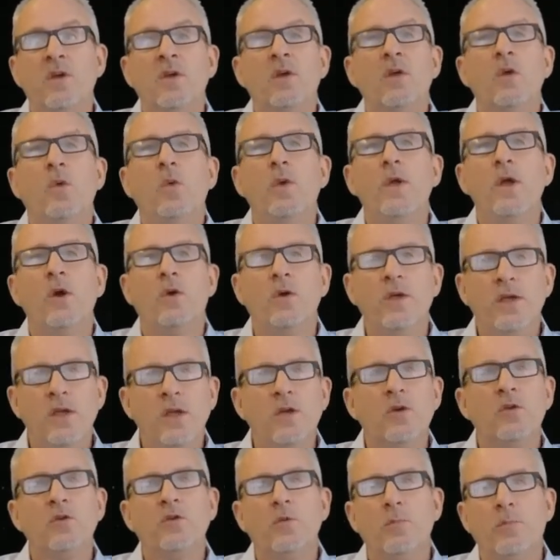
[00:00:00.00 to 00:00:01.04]
We are
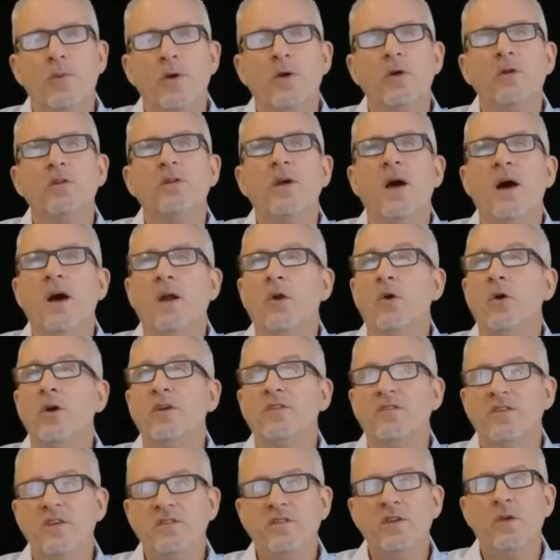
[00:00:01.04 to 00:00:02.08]
eager to build on our
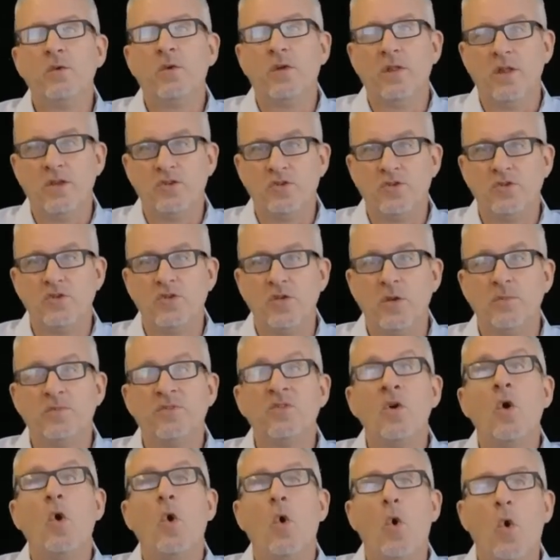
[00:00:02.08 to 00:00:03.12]
existing relationships
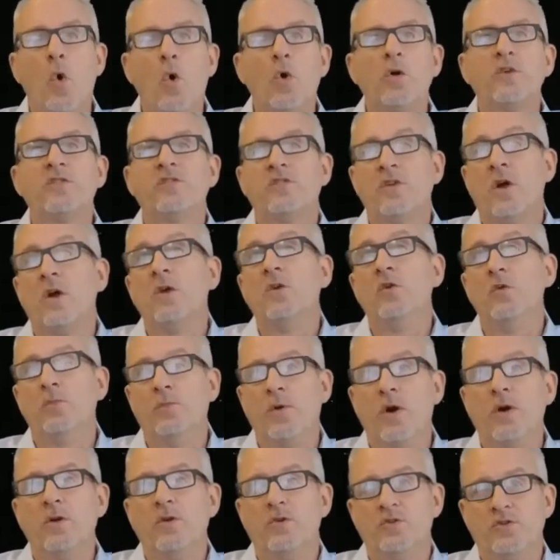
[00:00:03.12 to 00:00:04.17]
or start new
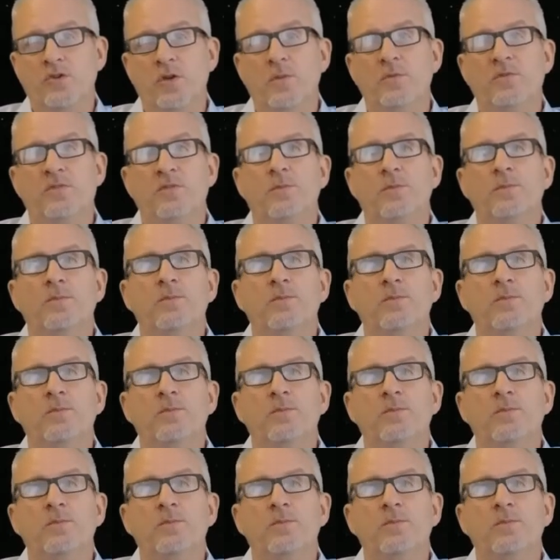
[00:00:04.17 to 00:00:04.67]
partnerships.